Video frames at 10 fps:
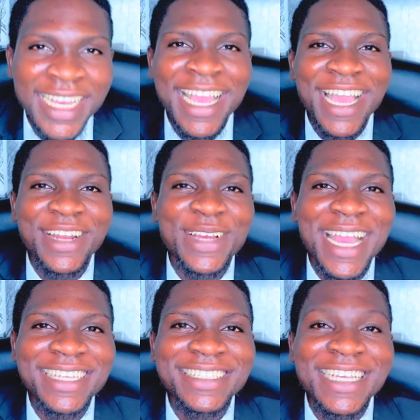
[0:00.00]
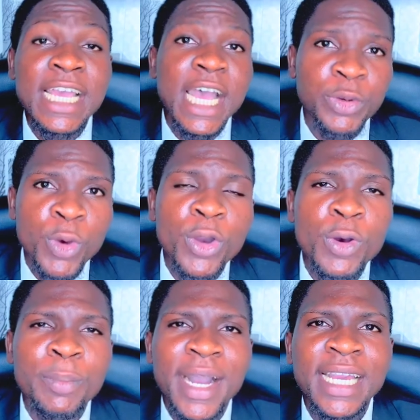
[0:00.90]
Hello guys, and
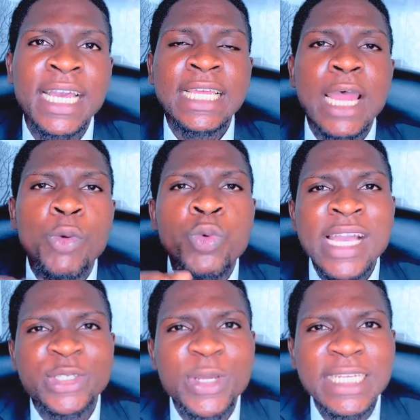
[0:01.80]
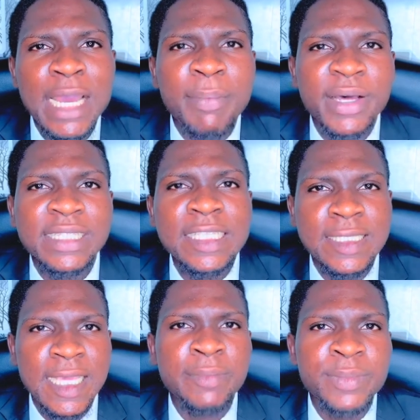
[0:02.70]
welcome back. Now we are talking about the
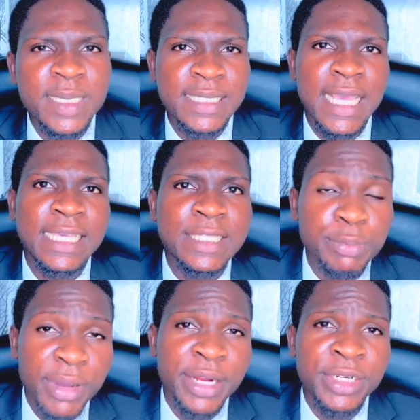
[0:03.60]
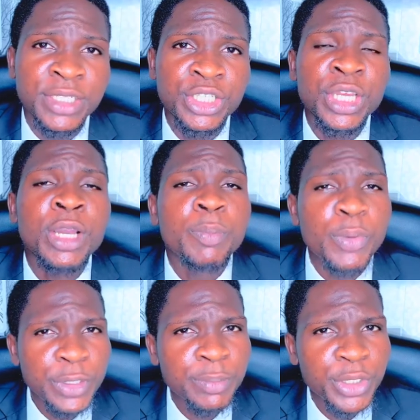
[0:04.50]
Same-Sex Marriage
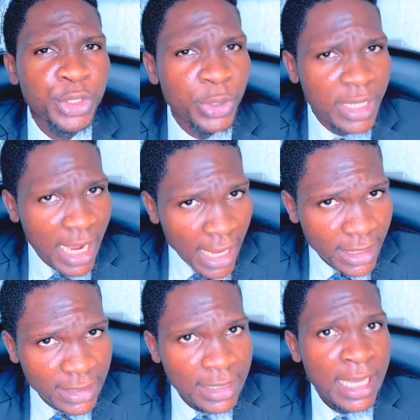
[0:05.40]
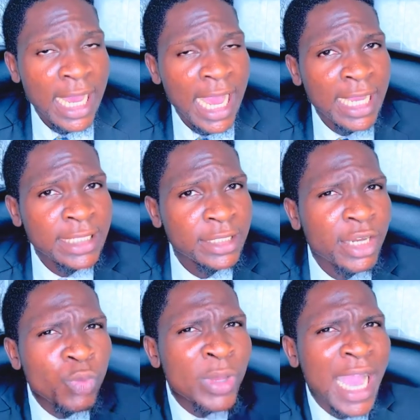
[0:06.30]
Prohibition Act, and
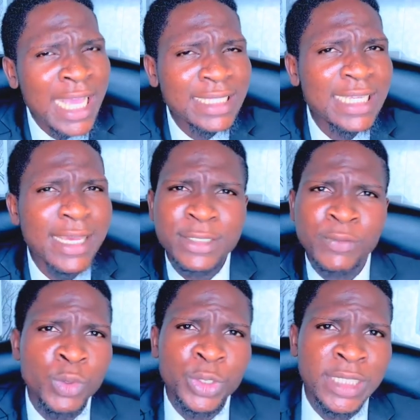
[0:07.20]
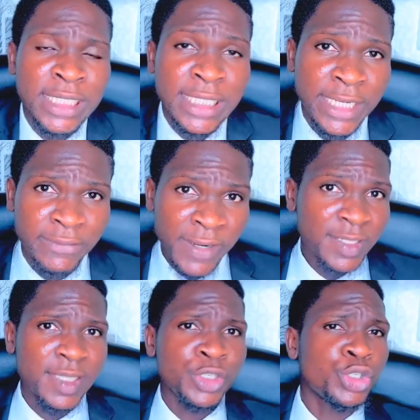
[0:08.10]
we are asking ourselves, what does it say? The
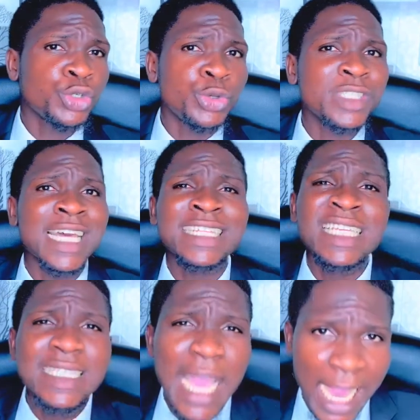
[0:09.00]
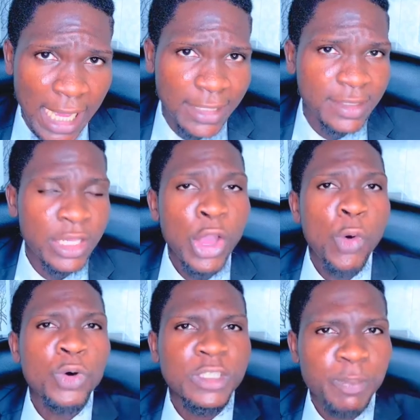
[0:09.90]
first thing you should know is that this act
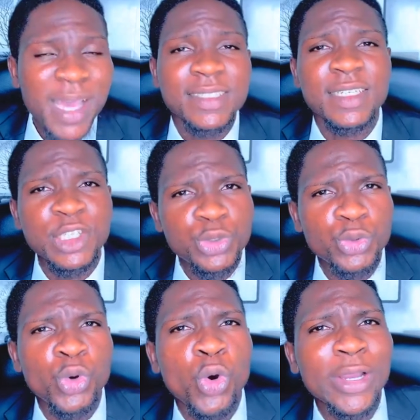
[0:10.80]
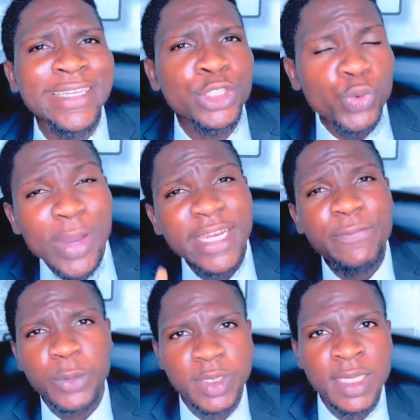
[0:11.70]
was passed into law in
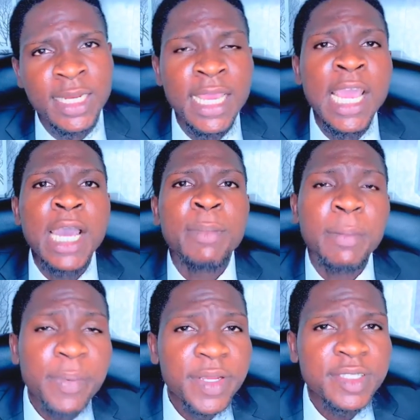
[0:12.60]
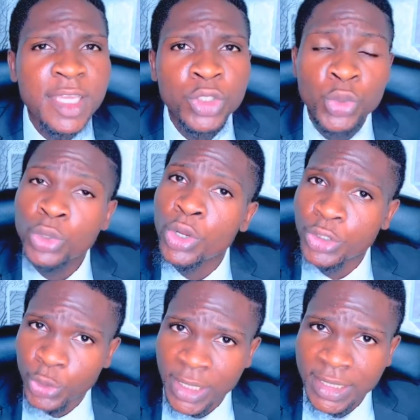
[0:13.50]
2014 by President Goodluck
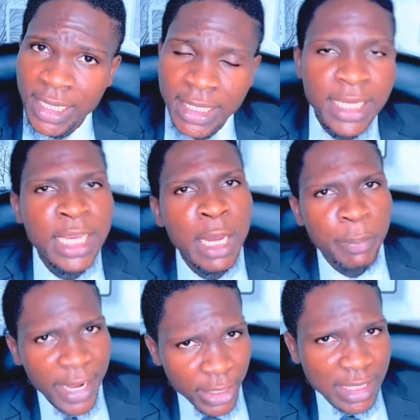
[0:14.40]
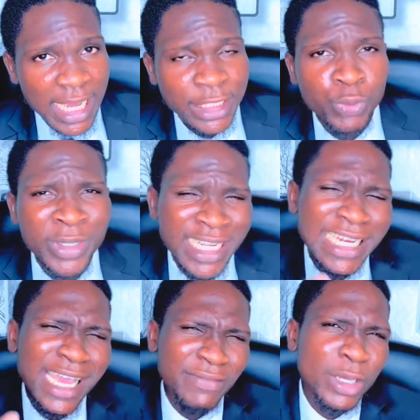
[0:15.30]
Jonathan. Prior to that, we didn't
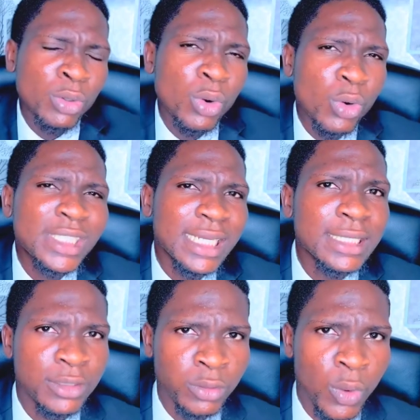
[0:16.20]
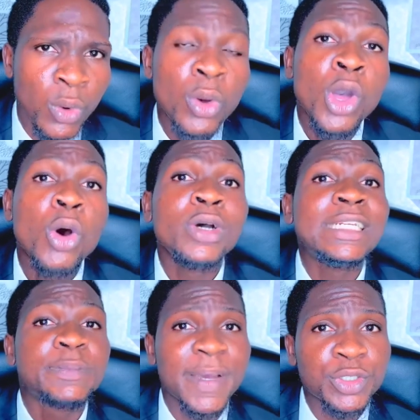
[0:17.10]
have a cogent law on
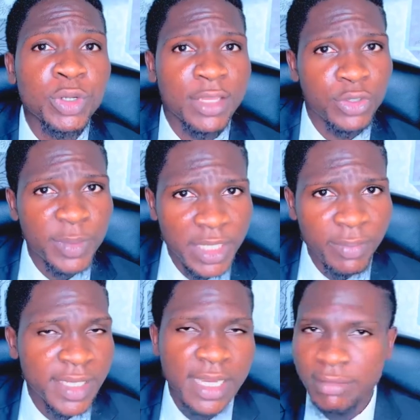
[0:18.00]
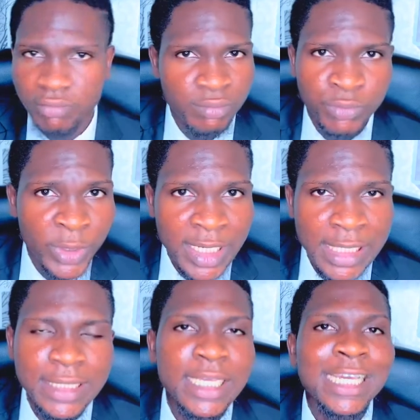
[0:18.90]
this particular subject matter. We
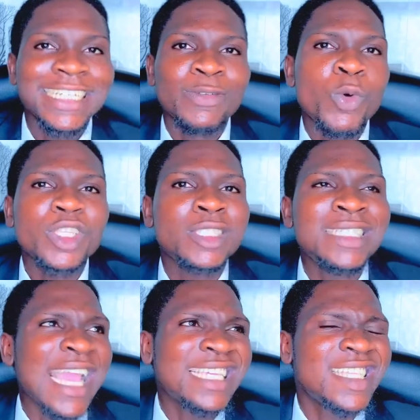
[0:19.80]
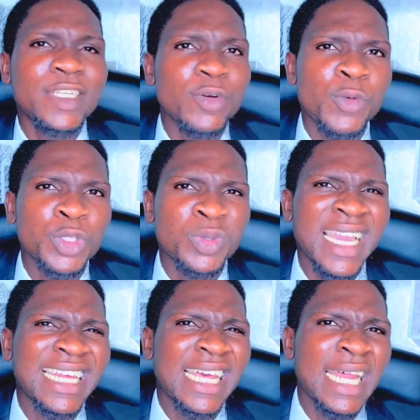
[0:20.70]
didn't. The extent of what we
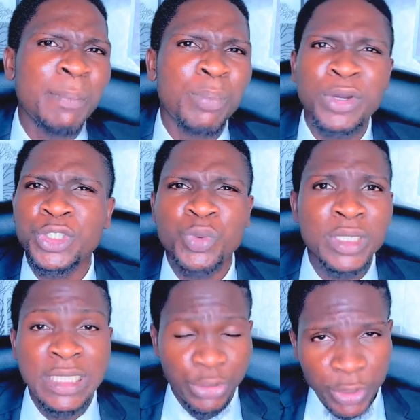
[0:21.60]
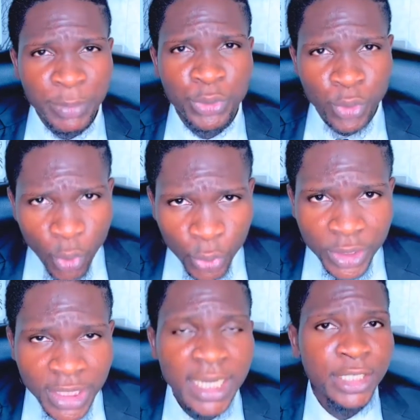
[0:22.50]
had at that point was the criminal code.
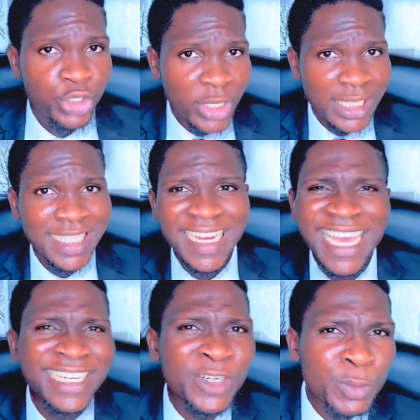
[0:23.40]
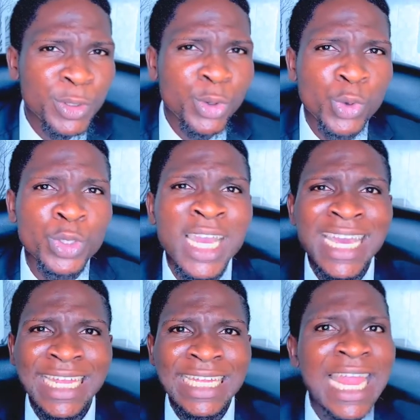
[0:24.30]
Do you understand? And the criminal code
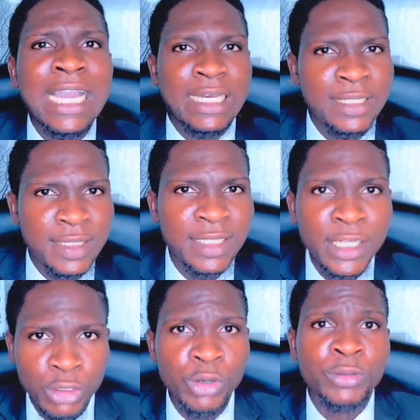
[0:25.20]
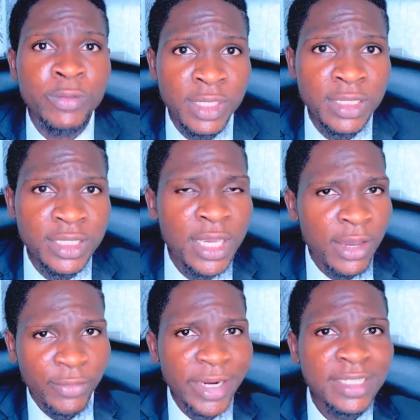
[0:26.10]
lacked in a lot of things.
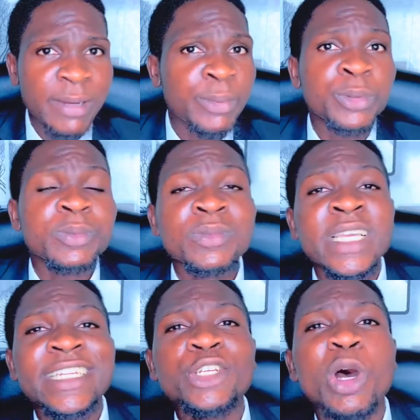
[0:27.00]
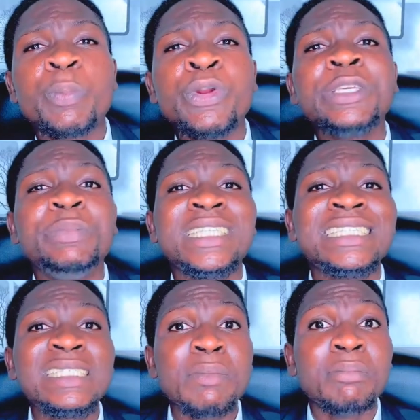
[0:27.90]
For example, he did not prohibit
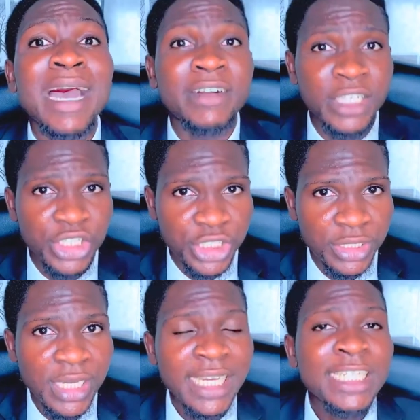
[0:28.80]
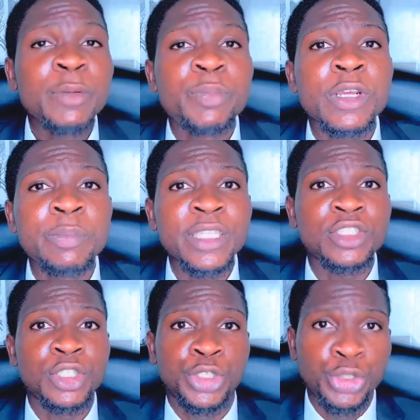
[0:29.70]
the marriage. He didn't prohibit
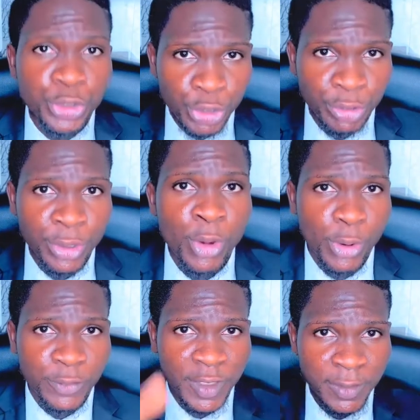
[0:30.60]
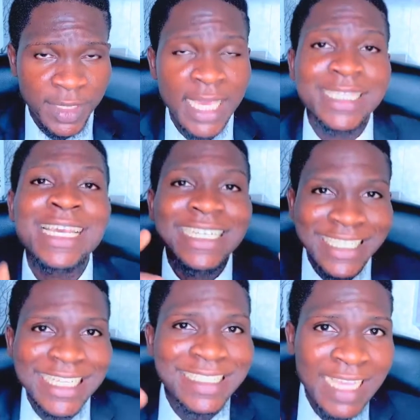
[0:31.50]
the union of same sex.
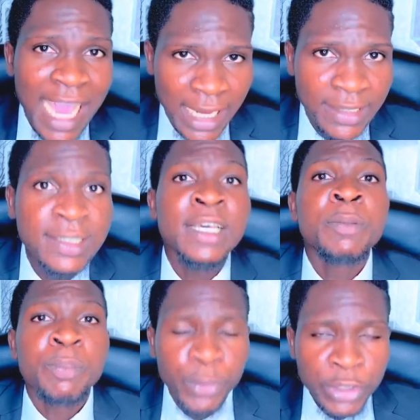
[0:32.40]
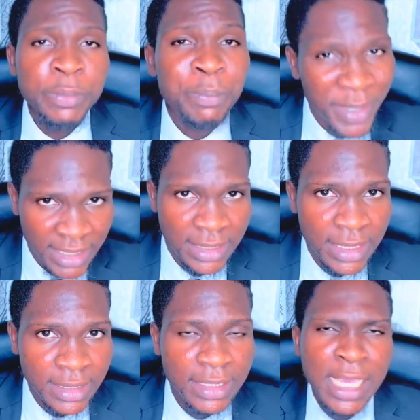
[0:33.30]
This act prohibits
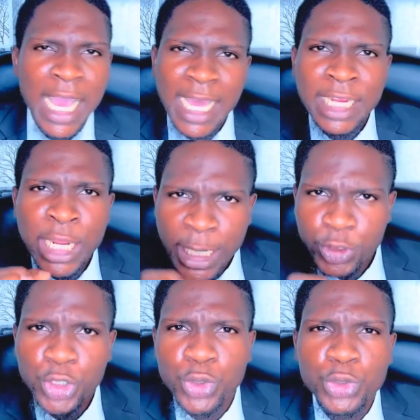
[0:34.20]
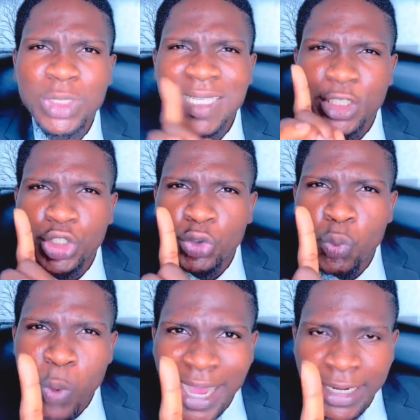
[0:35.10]
it. And let us go to section
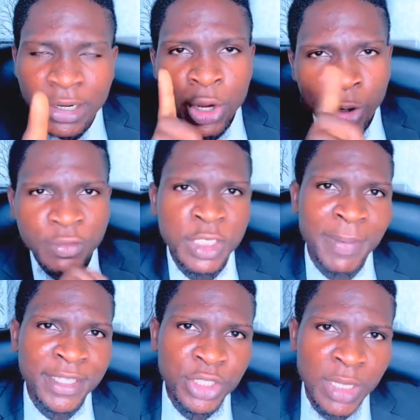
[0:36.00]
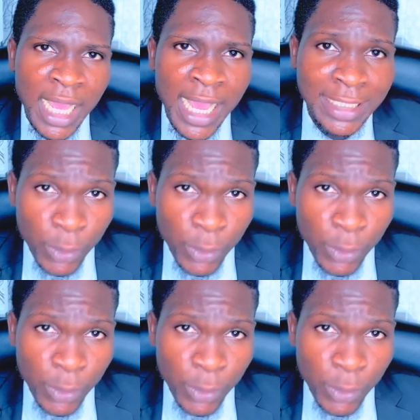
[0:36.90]
1 of this particular act.